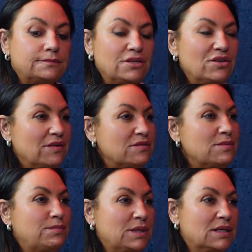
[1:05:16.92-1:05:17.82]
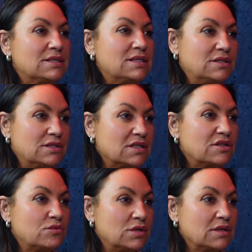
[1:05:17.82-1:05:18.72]
you have to be bloody good at
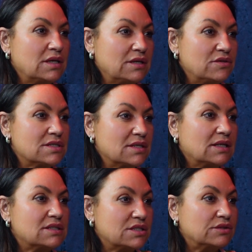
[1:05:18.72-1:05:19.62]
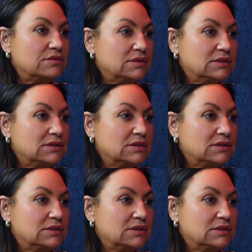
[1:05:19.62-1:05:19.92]
the one thing you decide to do.